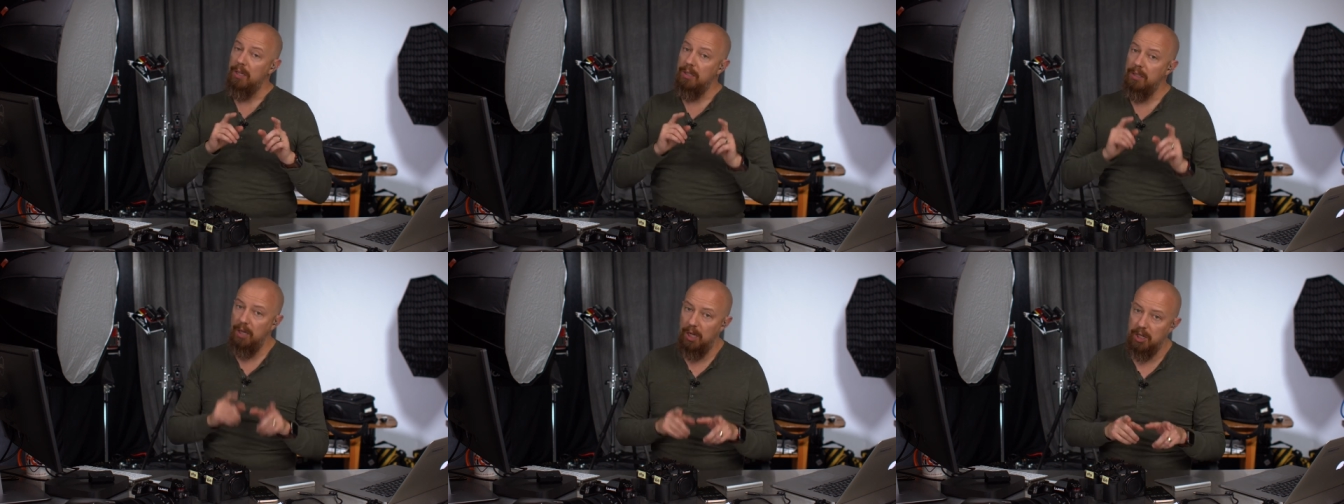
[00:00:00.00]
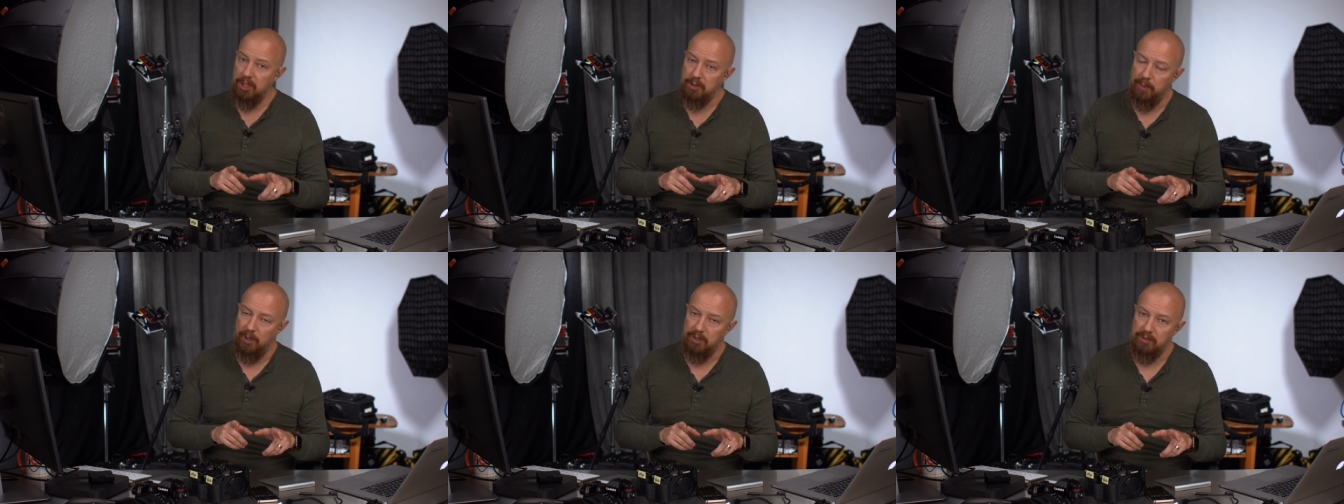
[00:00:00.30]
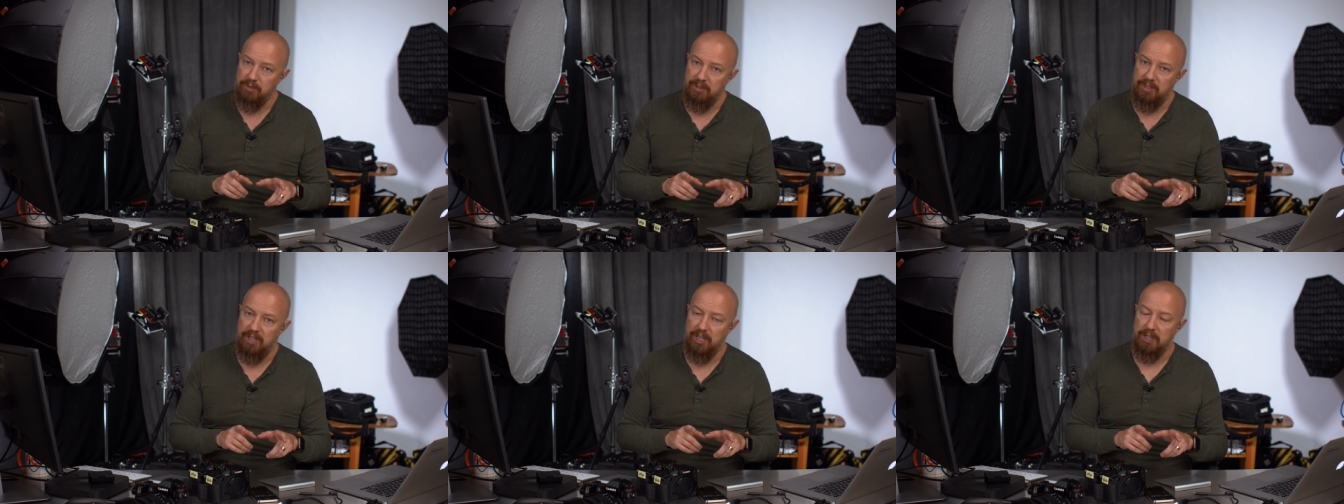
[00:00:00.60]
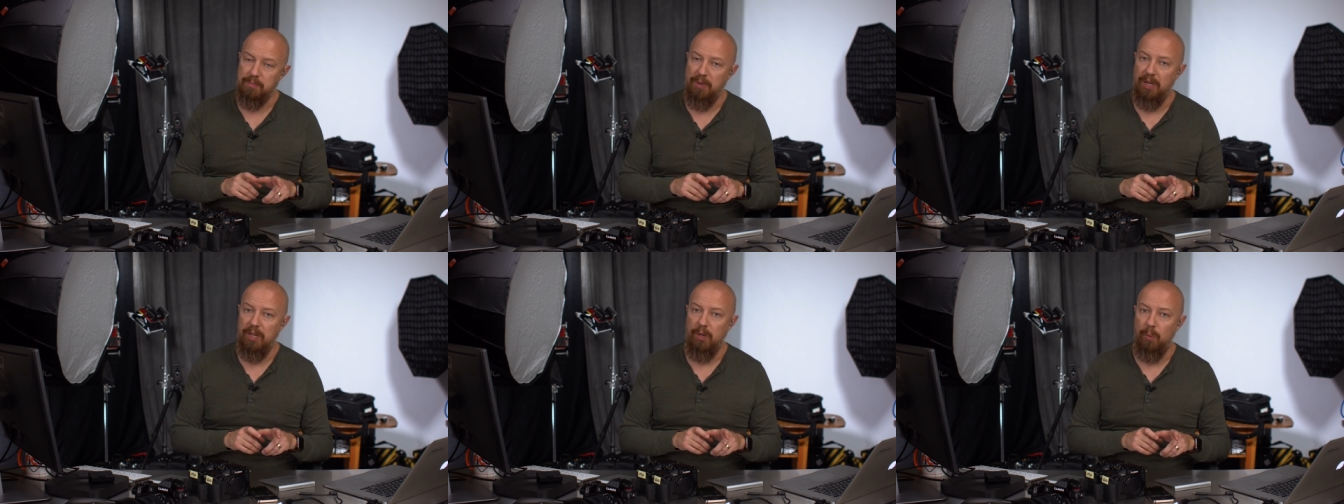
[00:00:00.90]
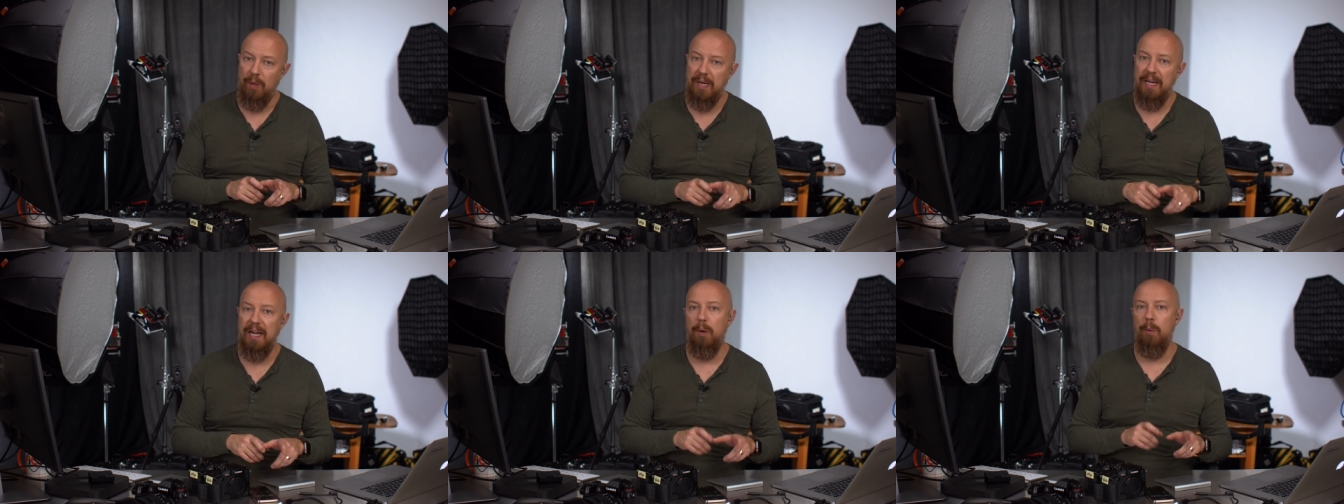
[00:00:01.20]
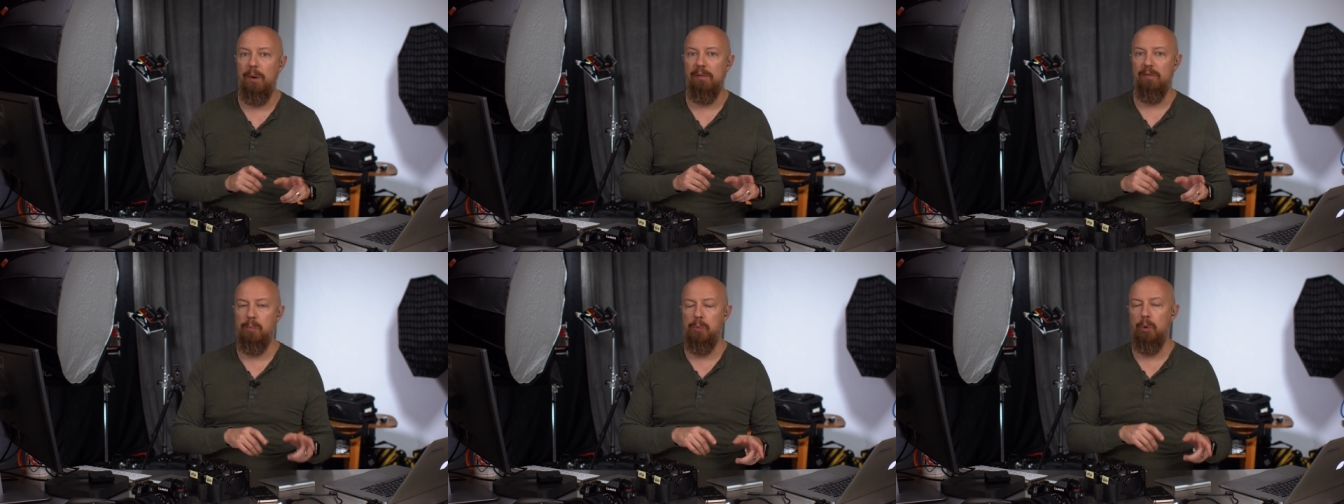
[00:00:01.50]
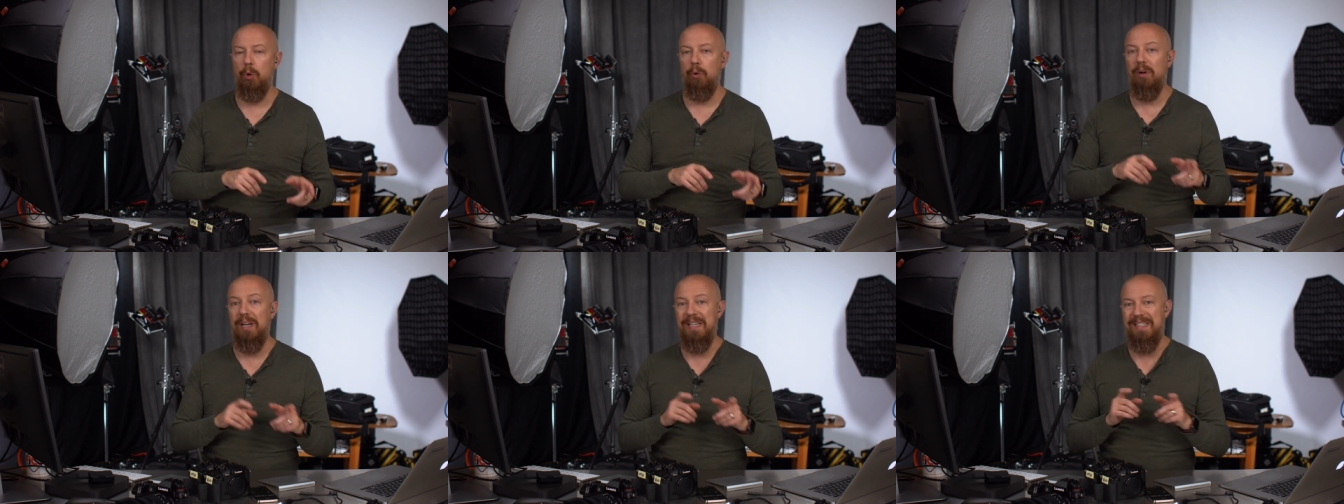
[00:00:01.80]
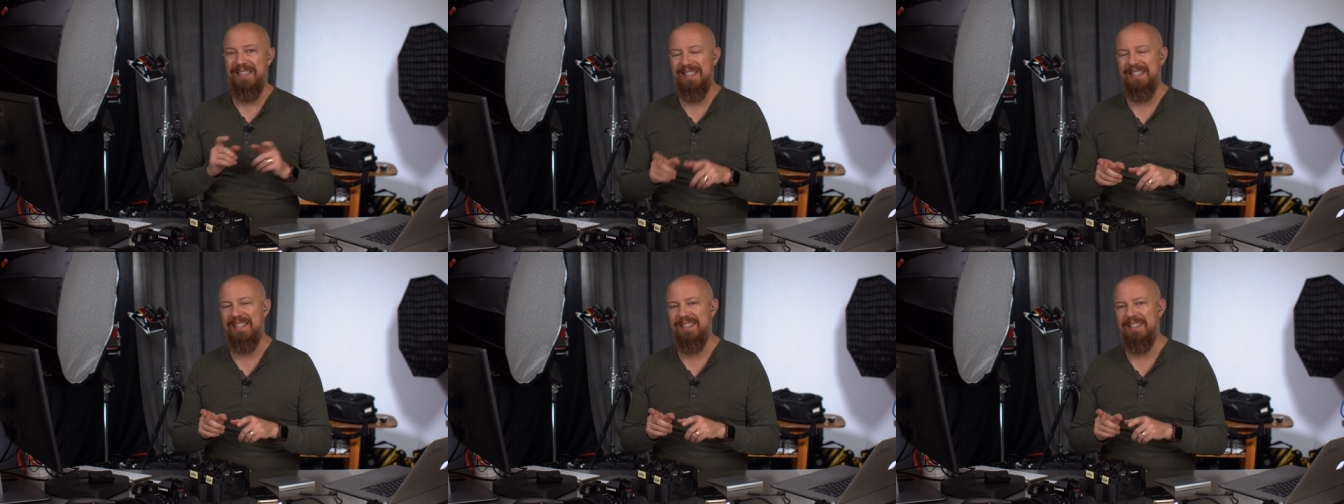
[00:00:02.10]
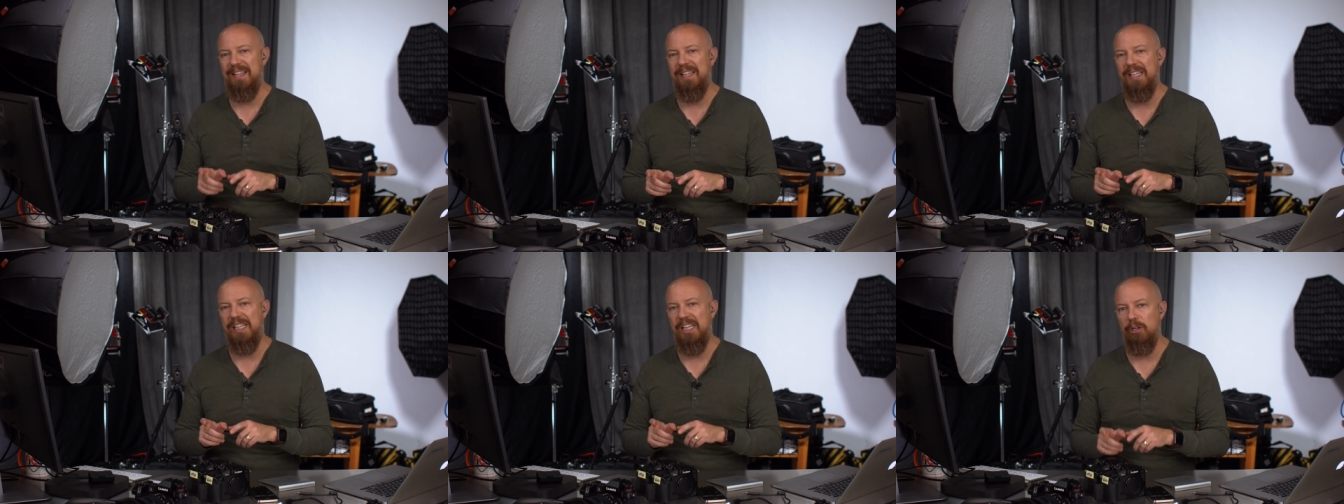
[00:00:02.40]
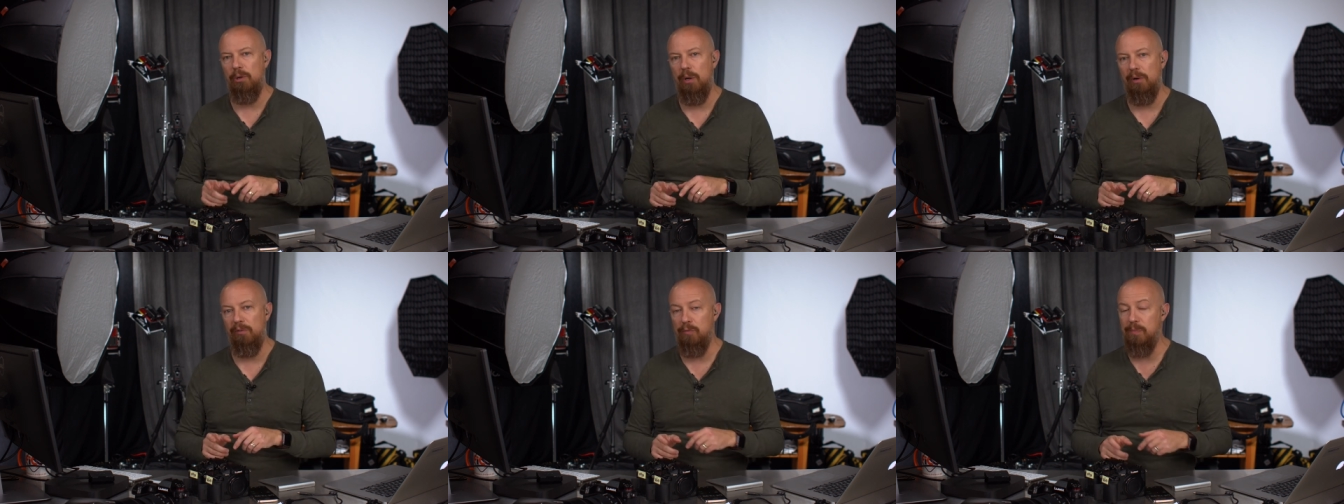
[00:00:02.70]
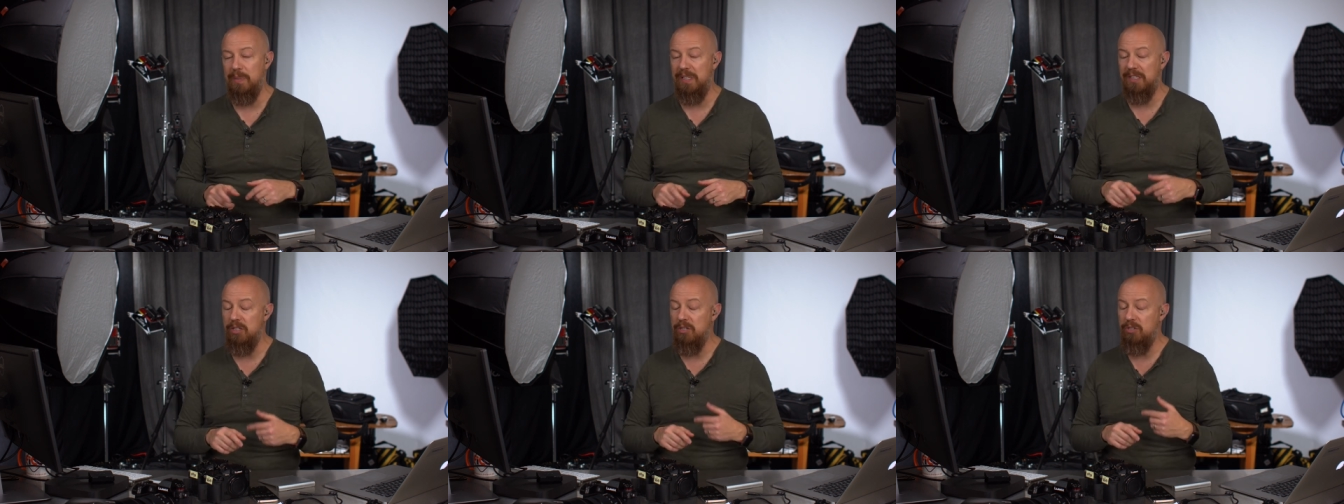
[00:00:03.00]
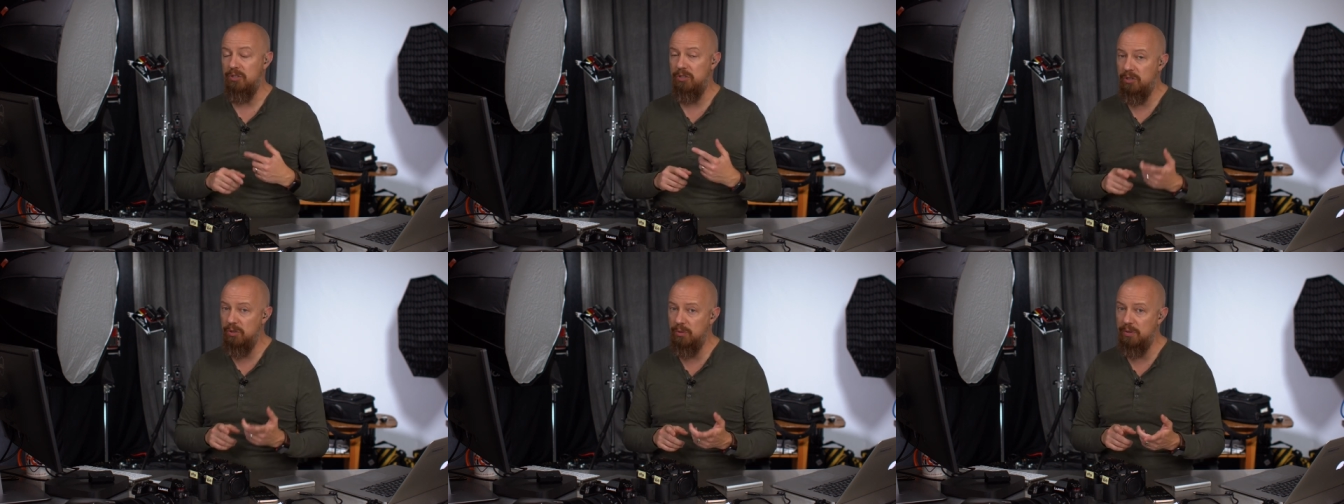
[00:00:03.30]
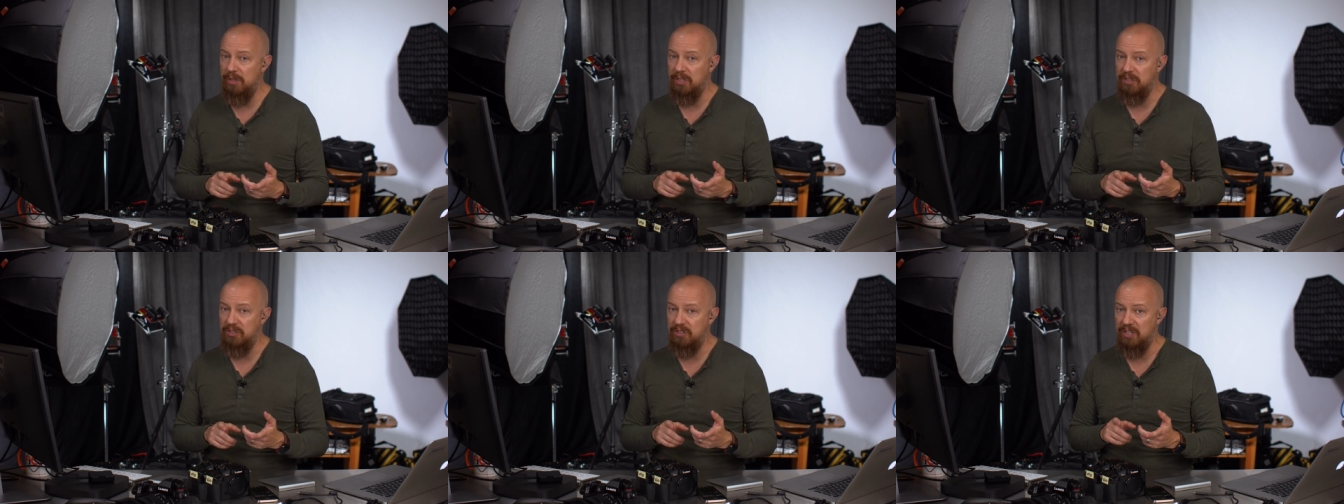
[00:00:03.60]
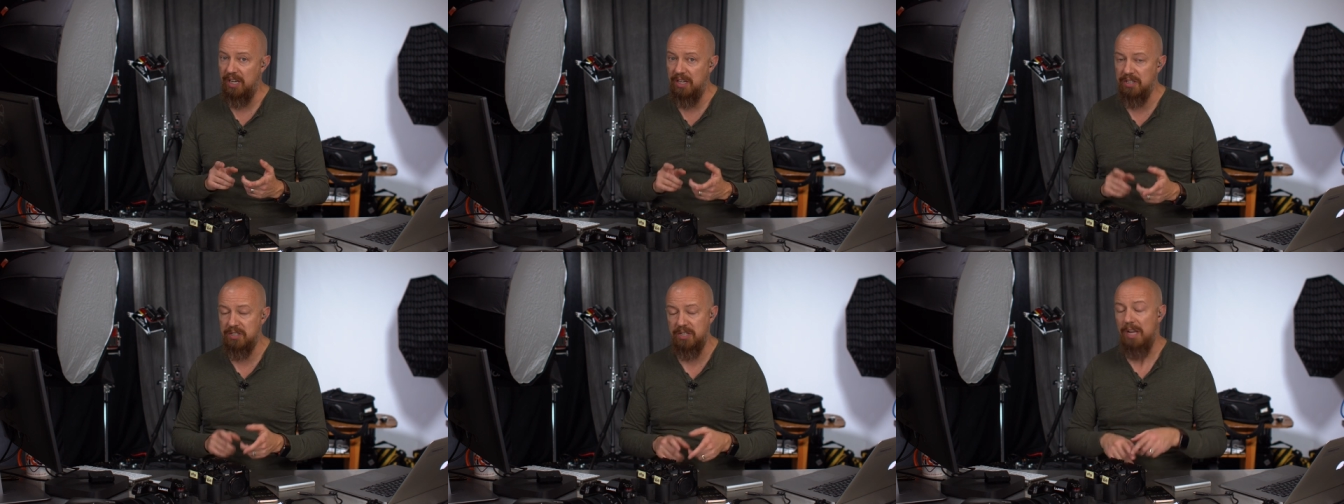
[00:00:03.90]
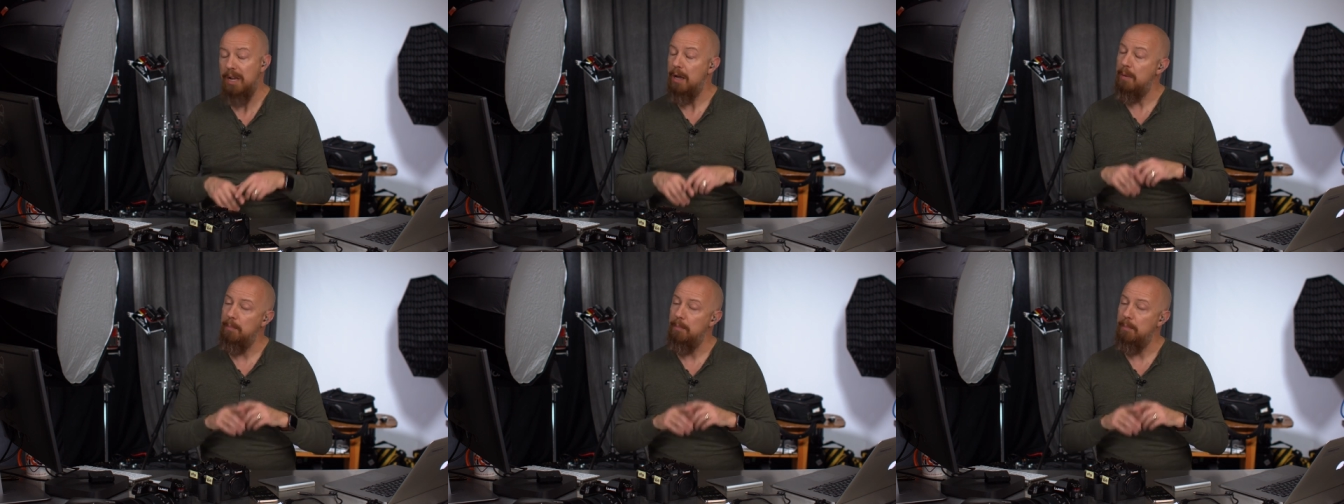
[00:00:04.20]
not a sponsored test by the way, however, ProGrade did send the gear out for me to do this test,